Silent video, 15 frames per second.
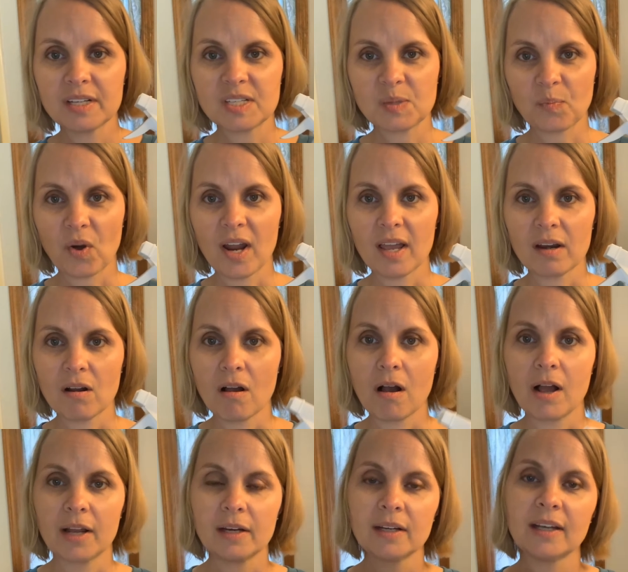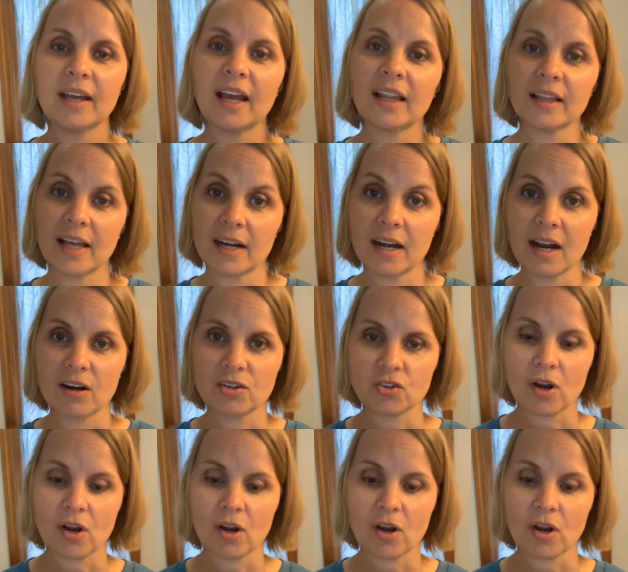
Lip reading: spray it on, and let it air dry.